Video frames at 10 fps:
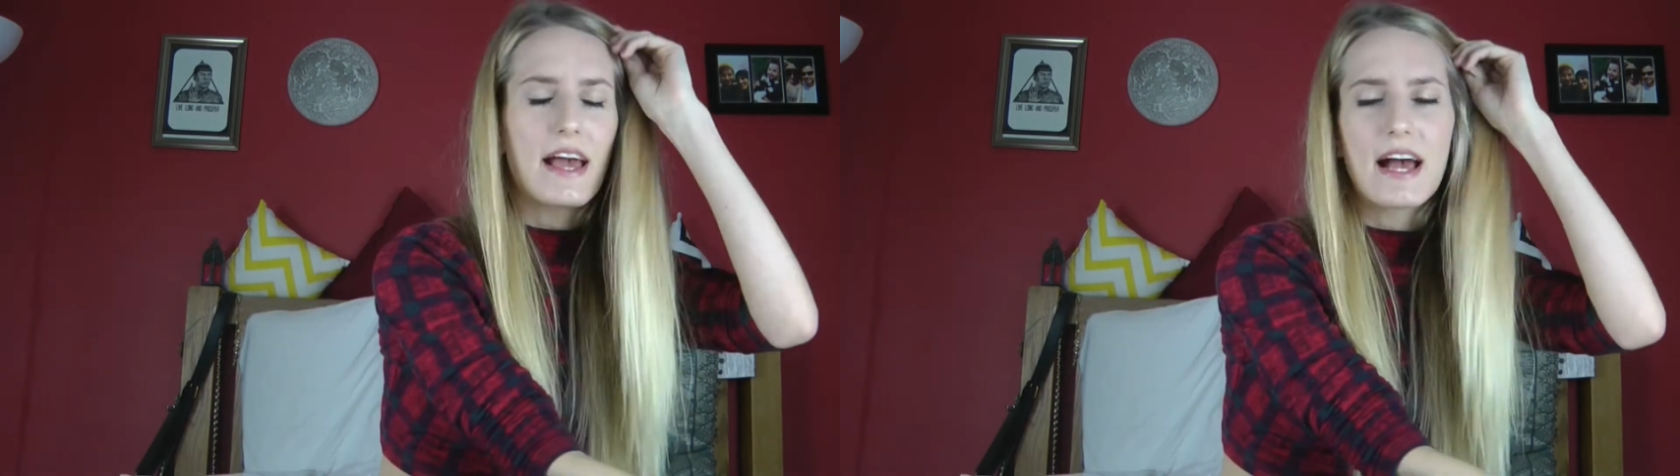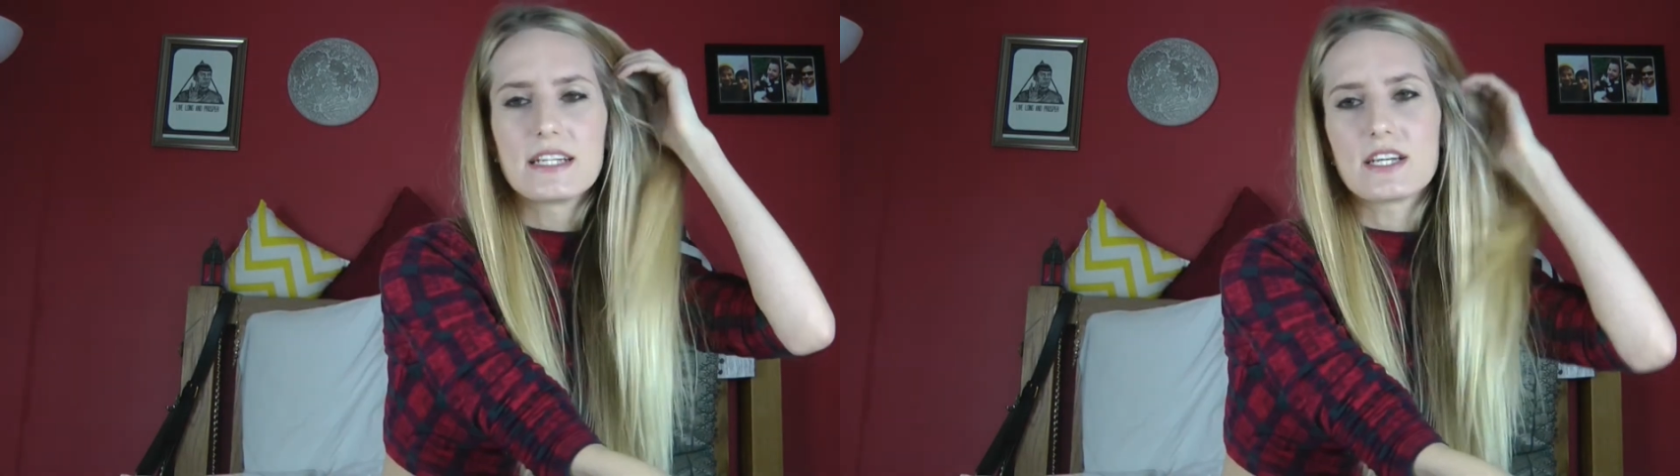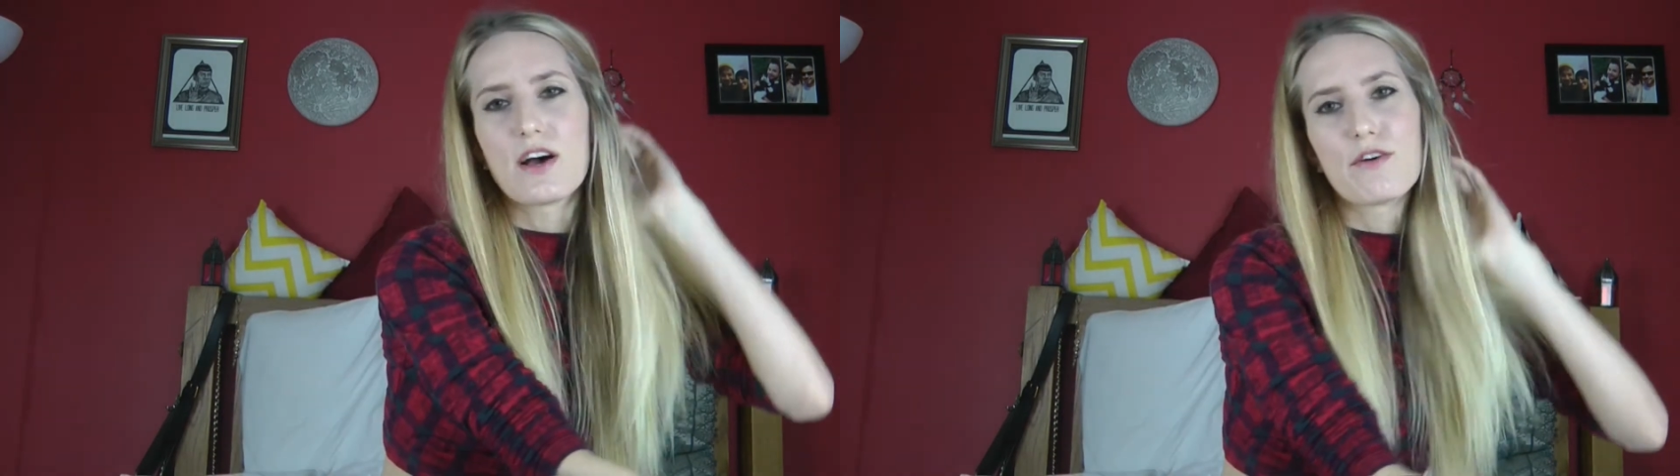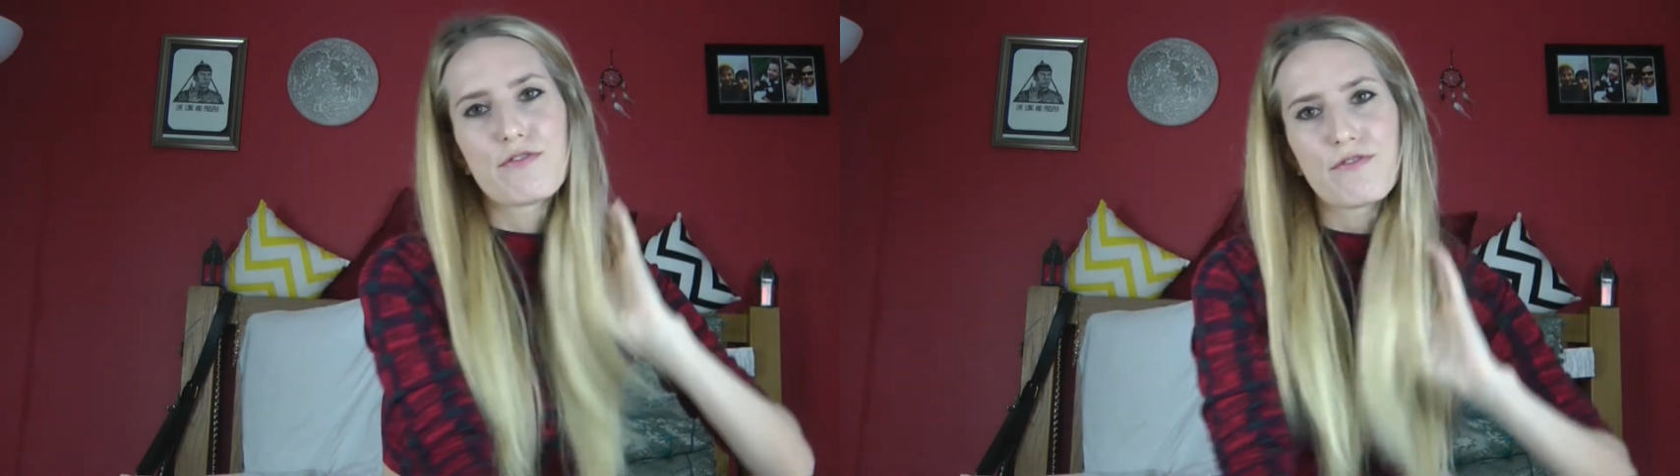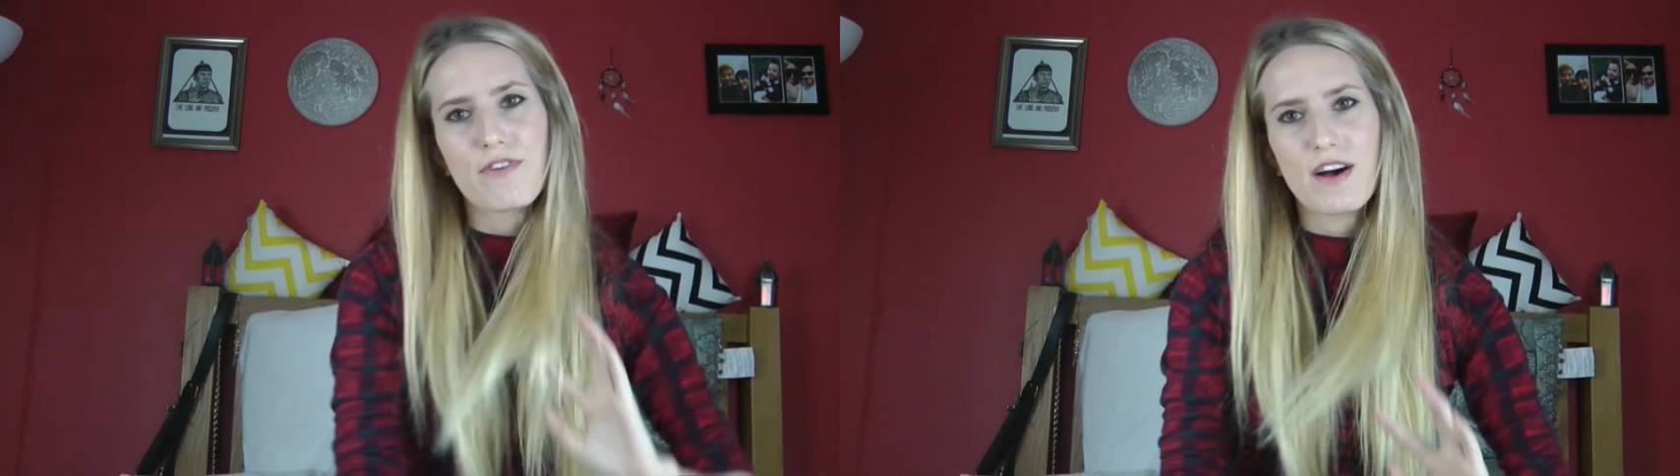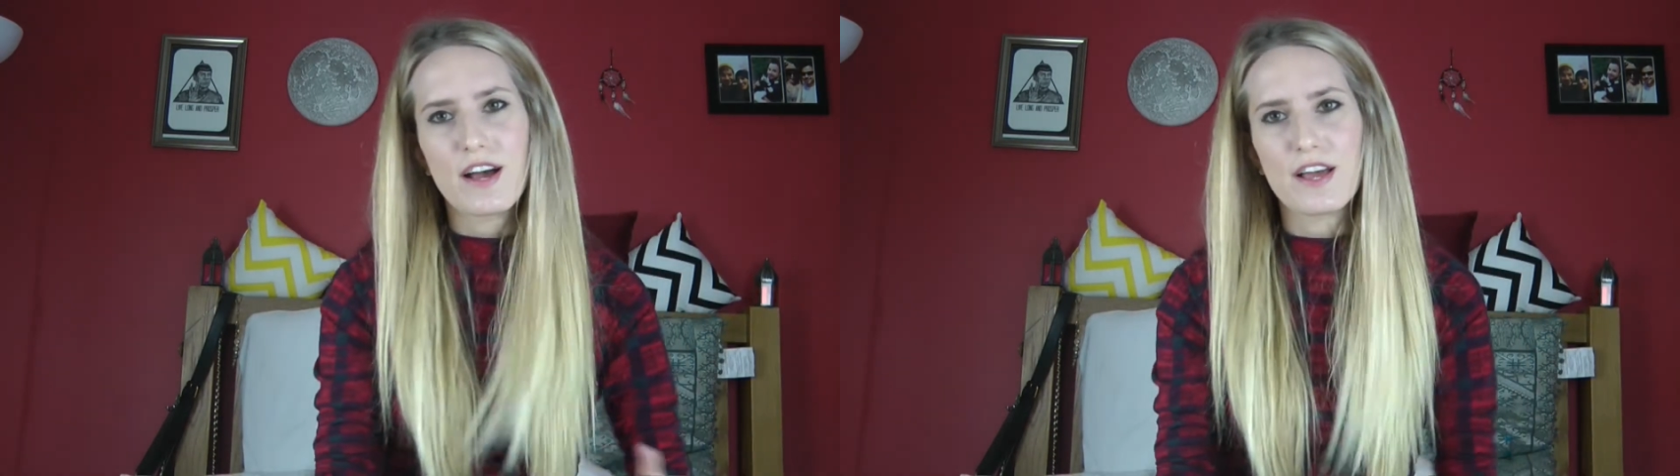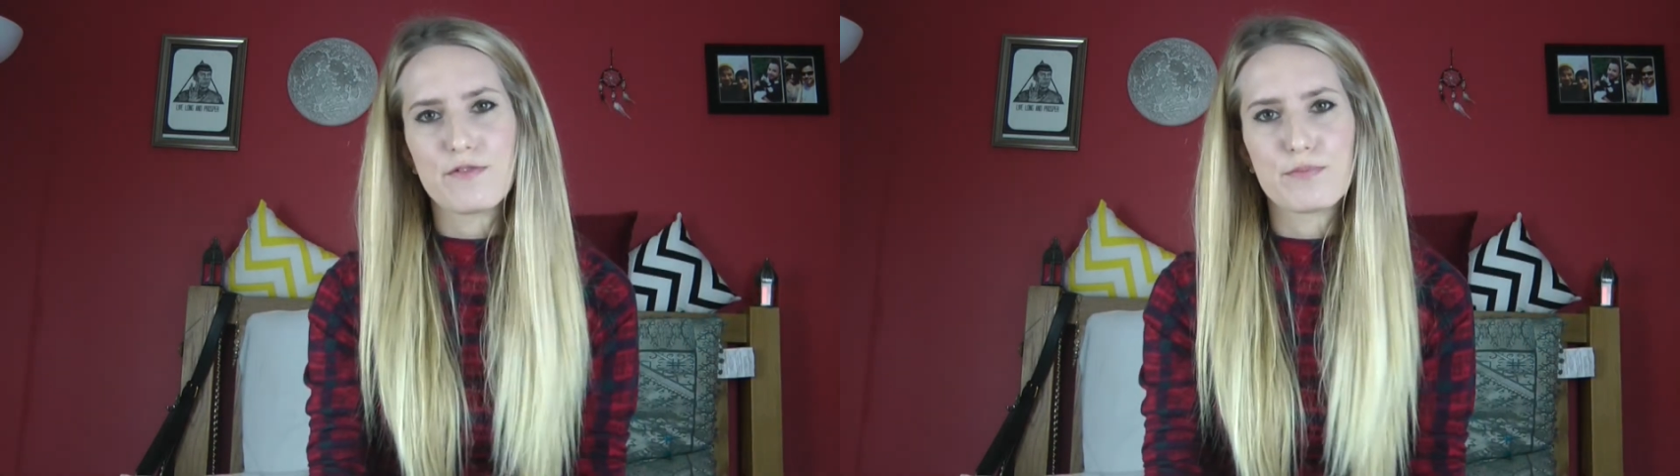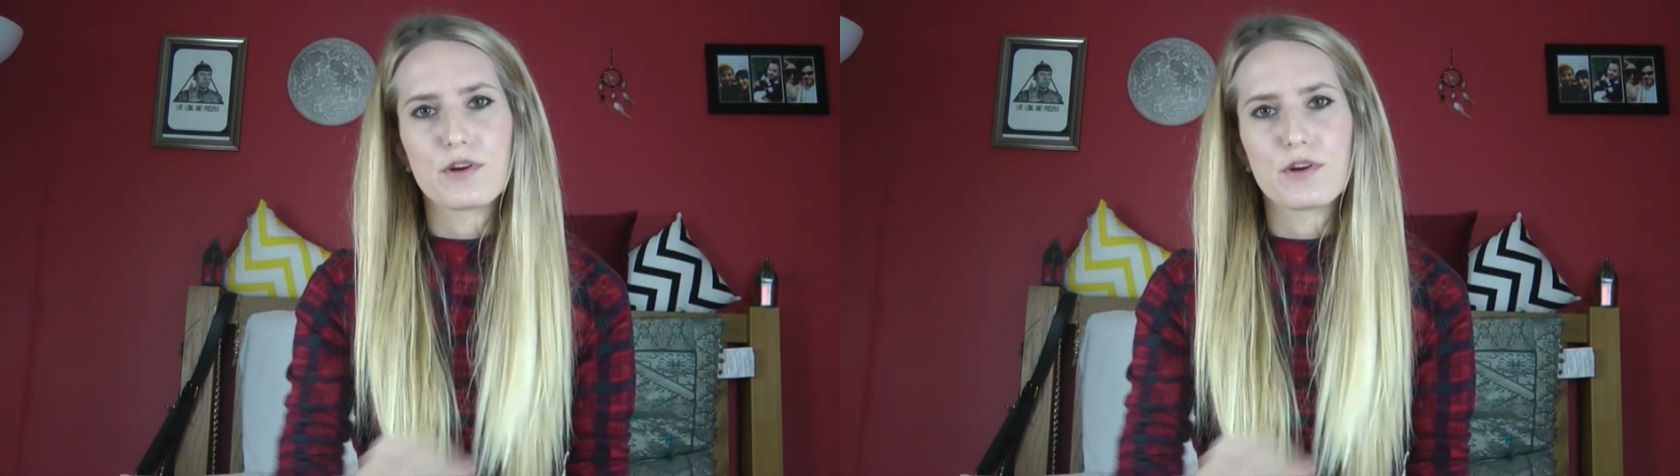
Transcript: had 5